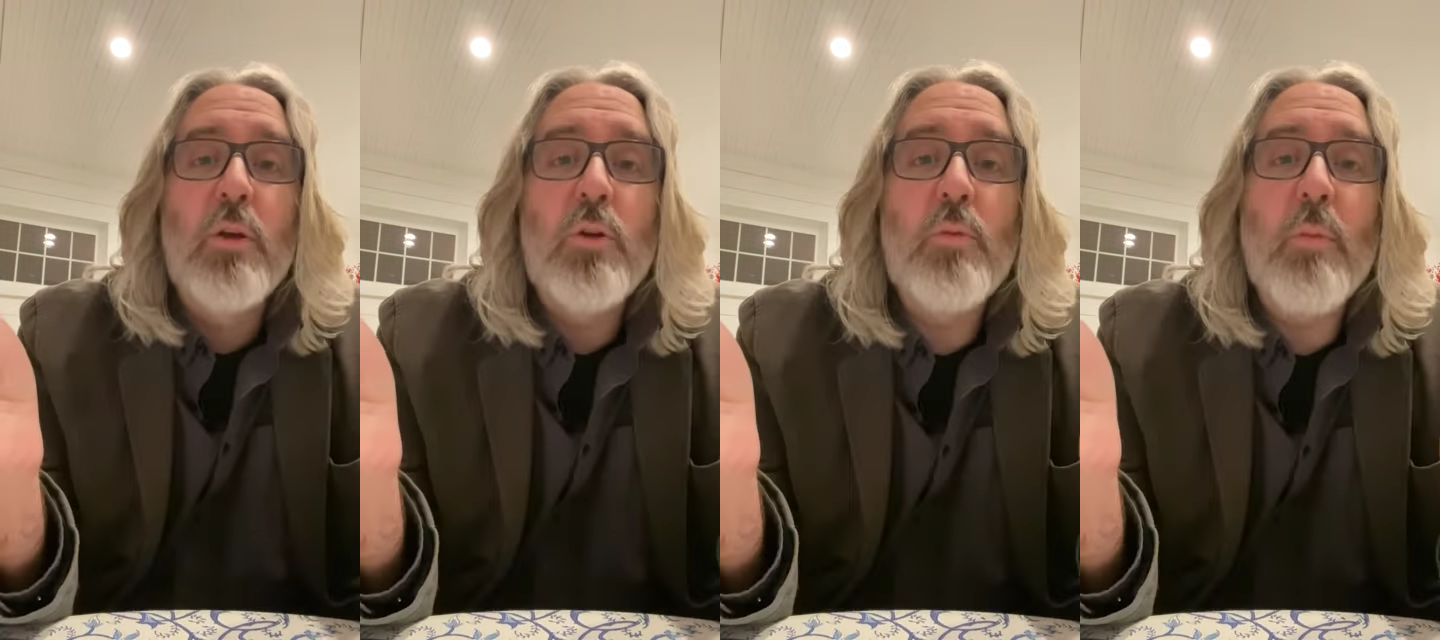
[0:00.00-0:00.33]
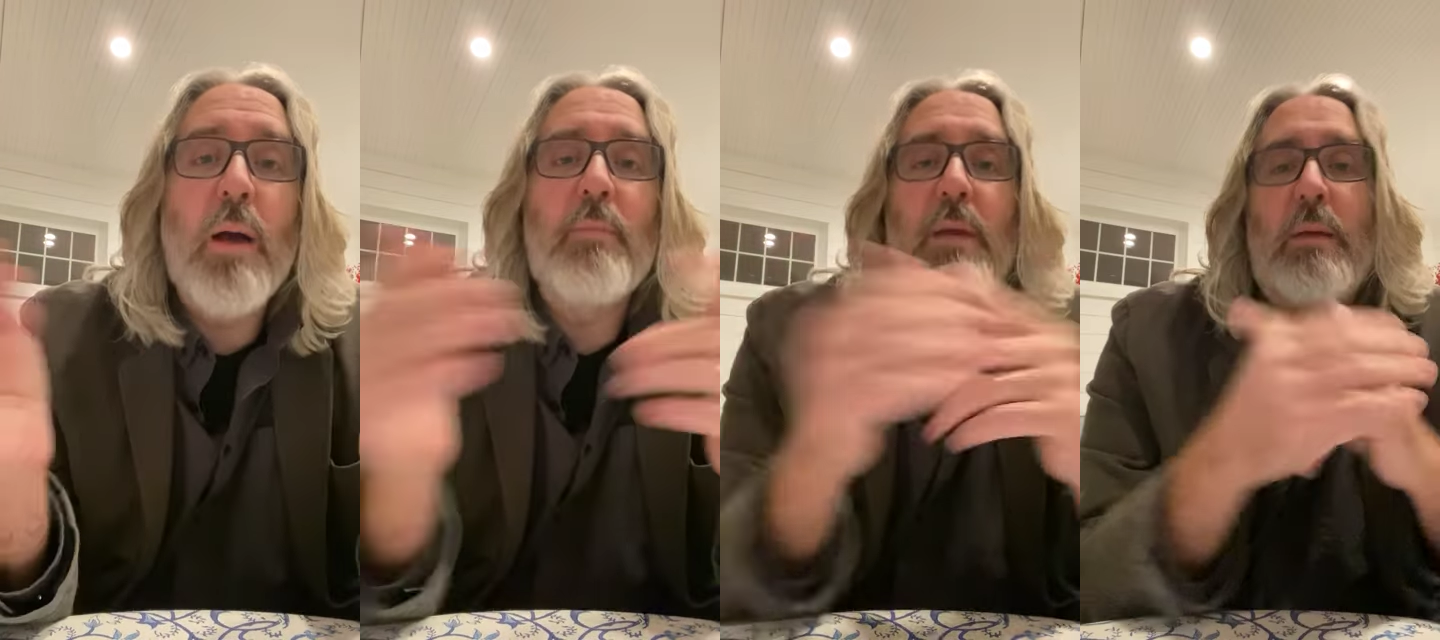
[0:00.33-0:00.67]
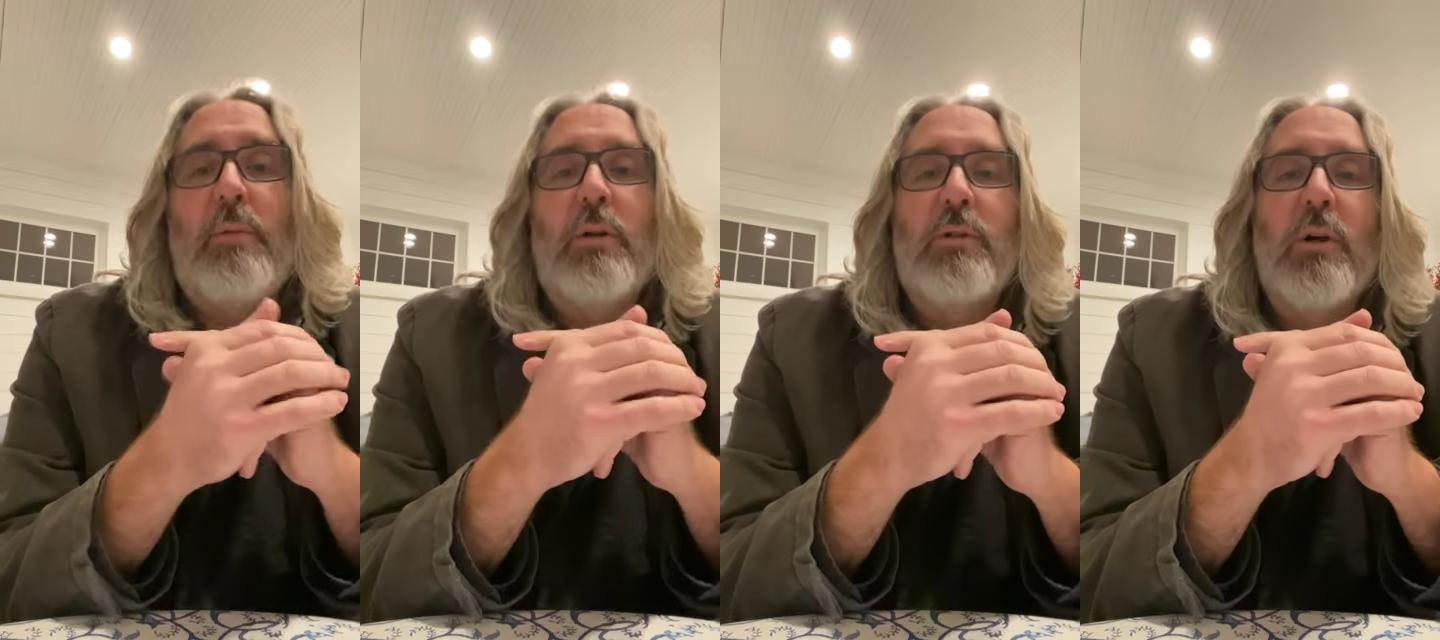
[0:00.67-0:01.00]
you might be
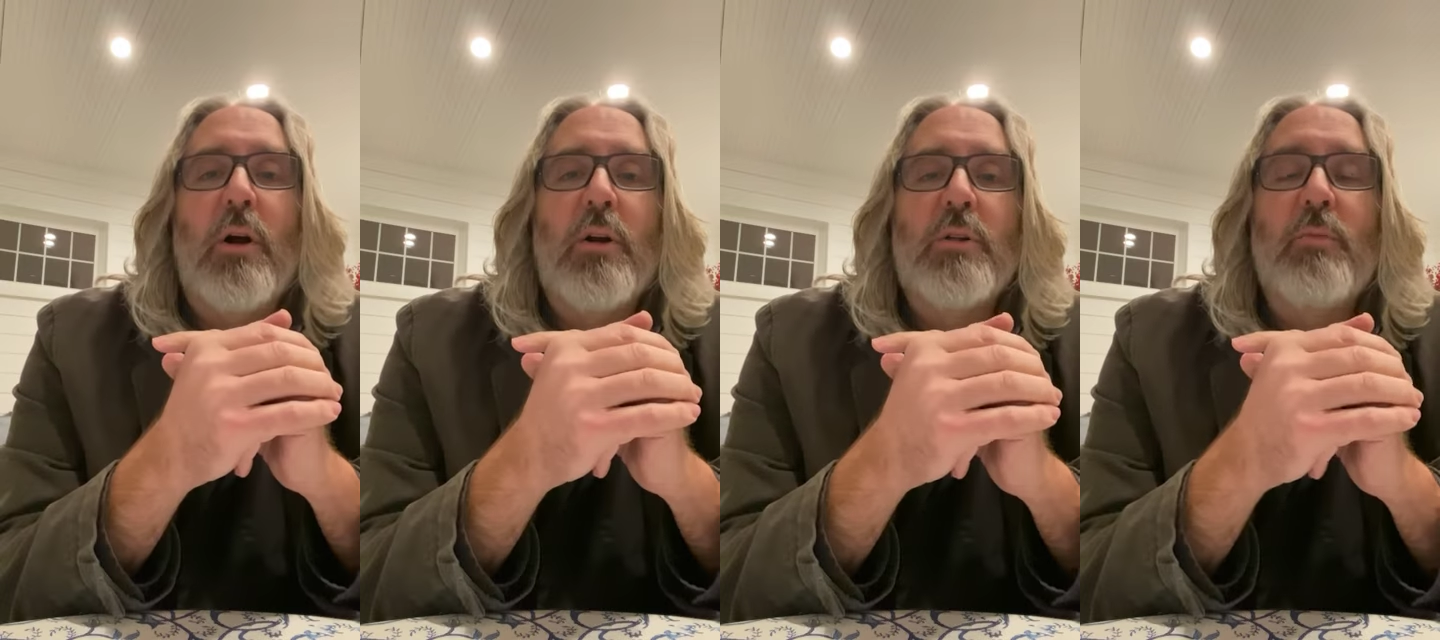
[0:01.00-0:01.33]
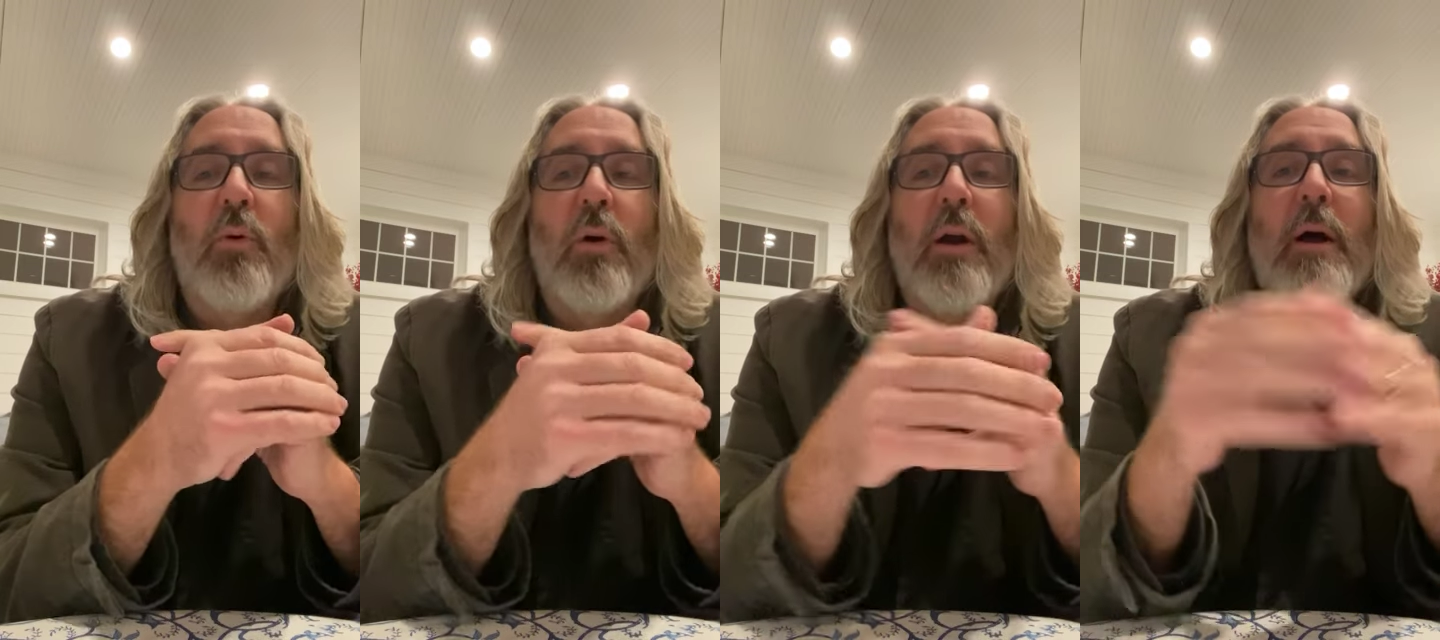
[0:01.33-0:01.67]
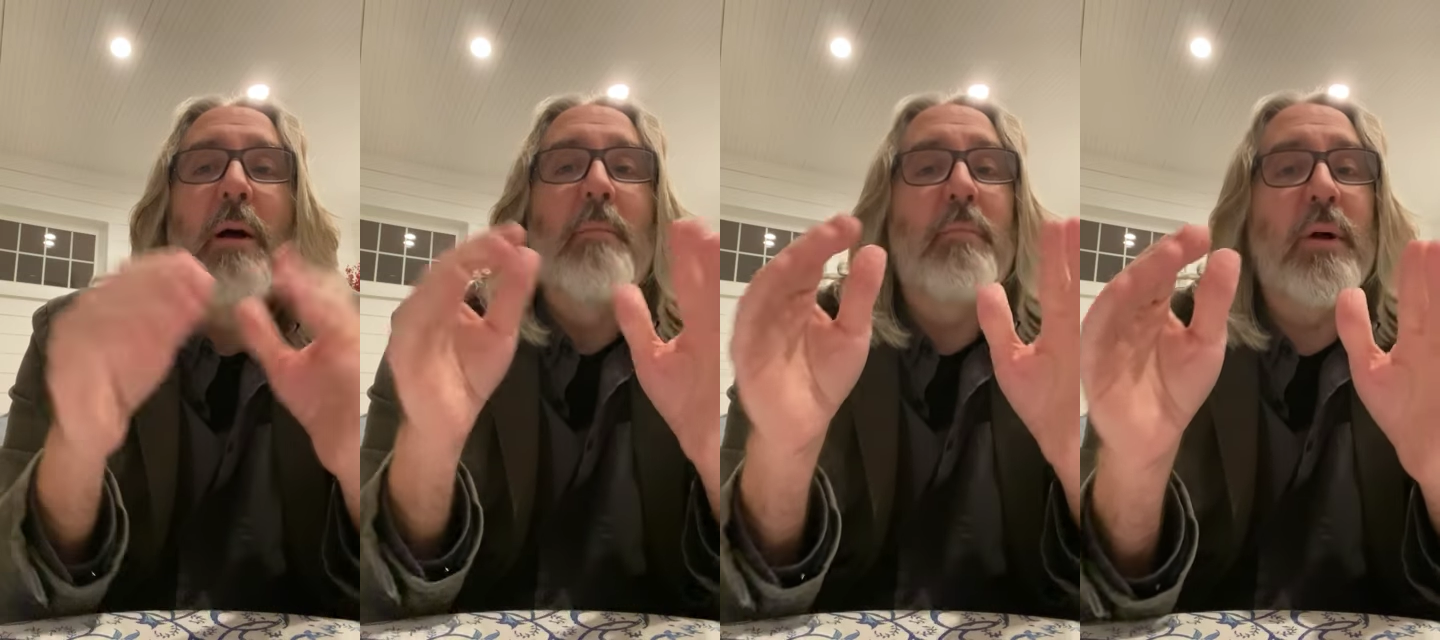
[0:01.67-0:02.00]
able to charge more.
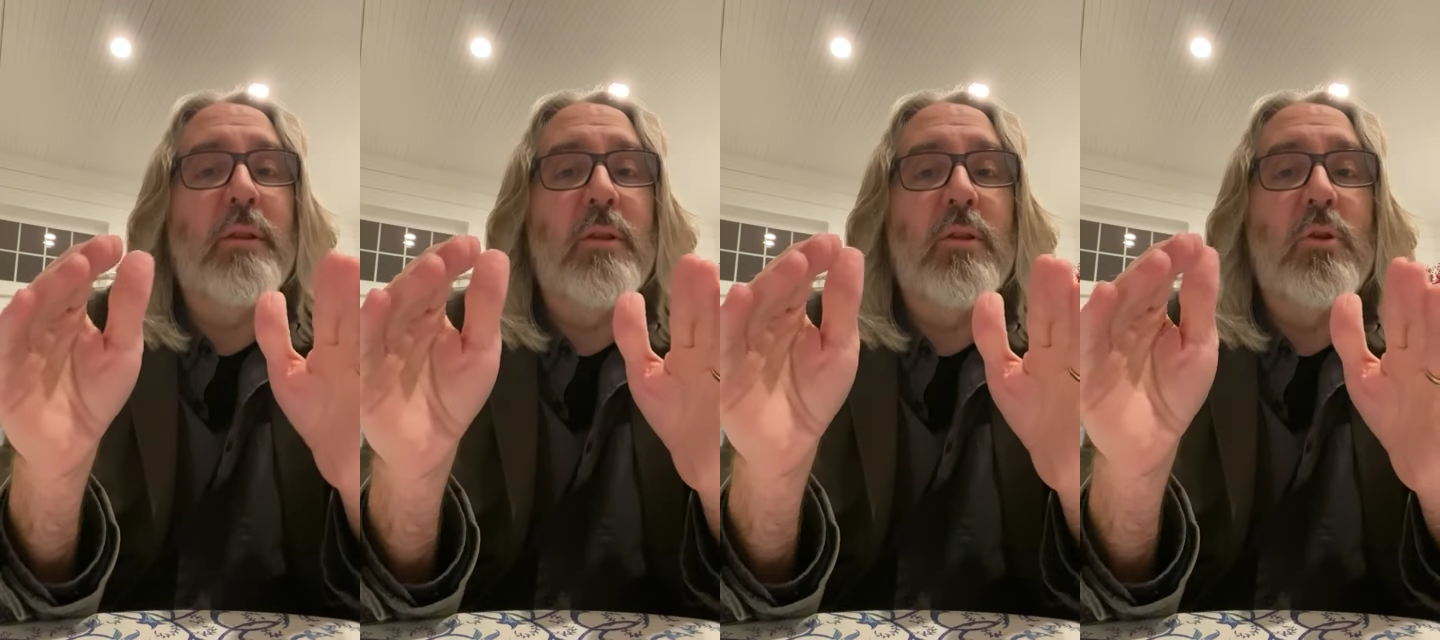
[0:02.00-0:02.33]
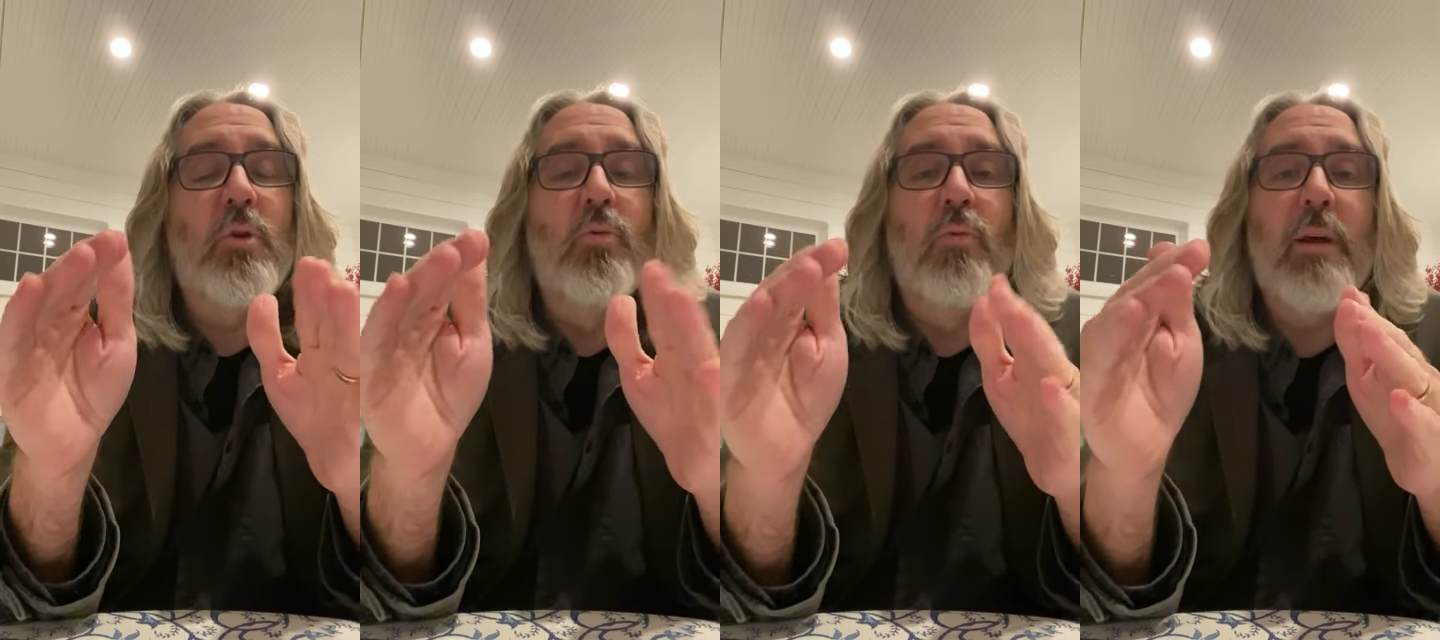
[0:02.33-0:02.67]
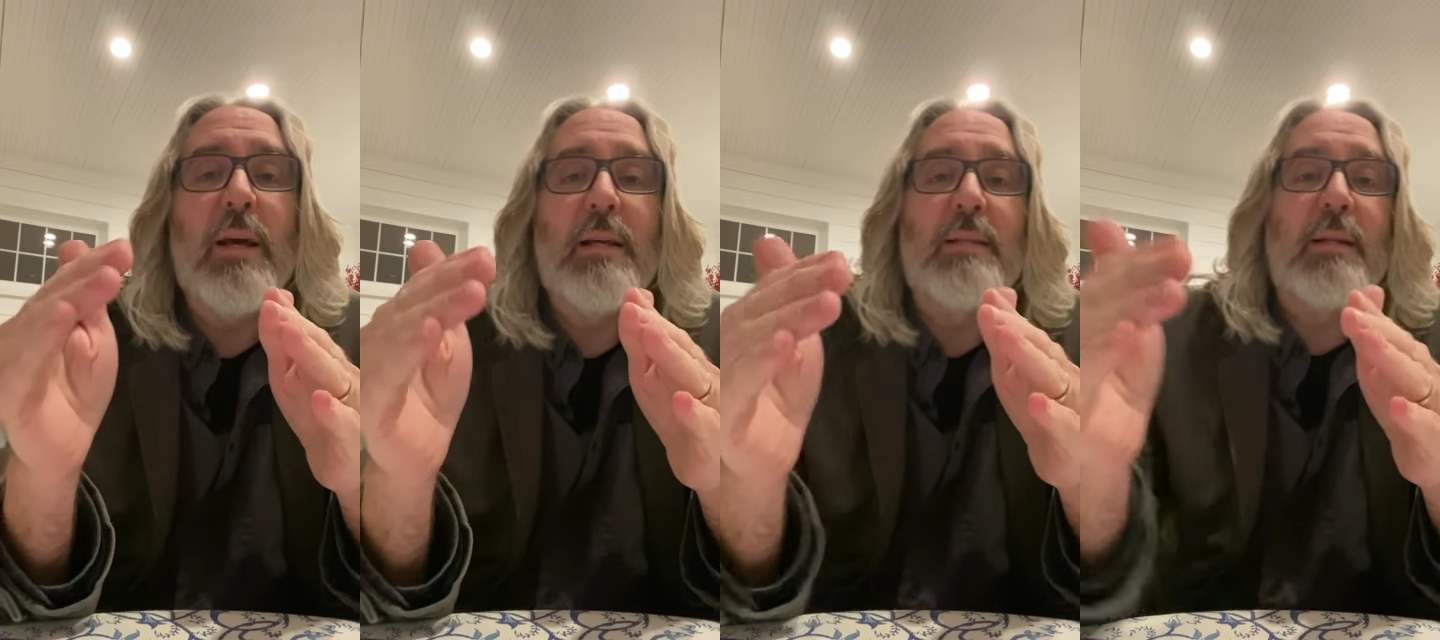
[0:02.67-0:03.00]
But you
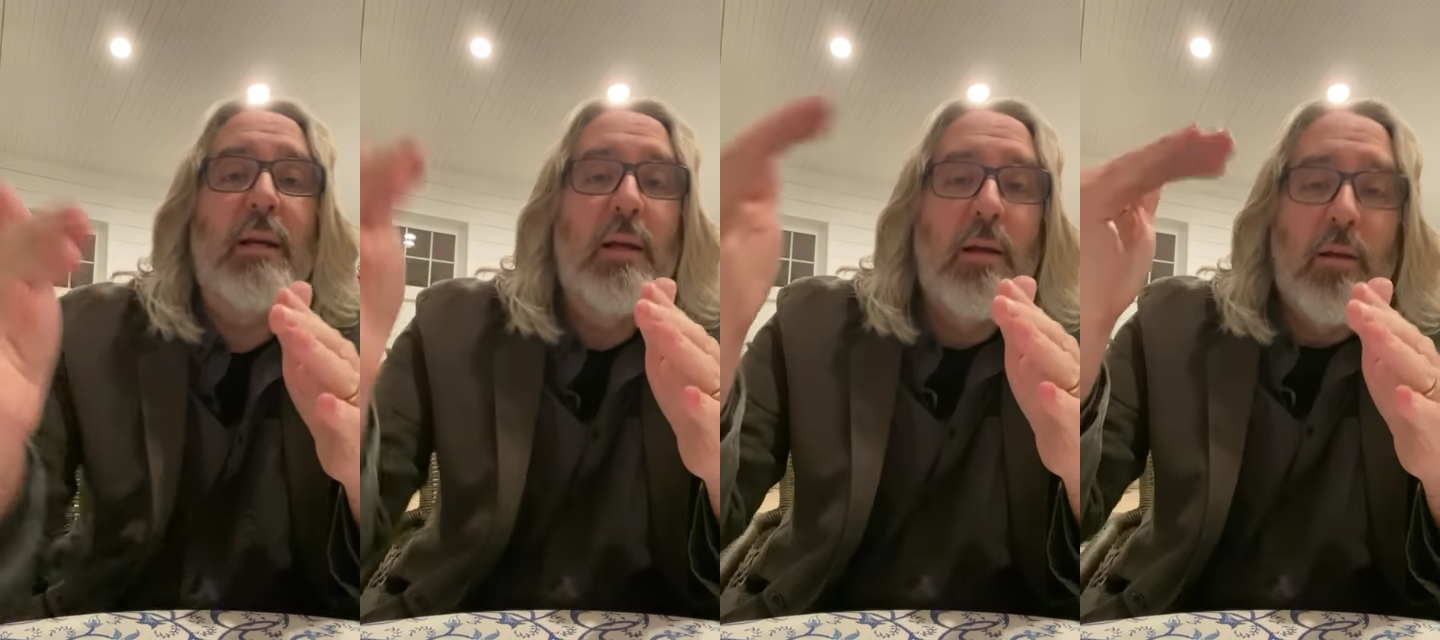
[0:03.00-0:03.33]
risk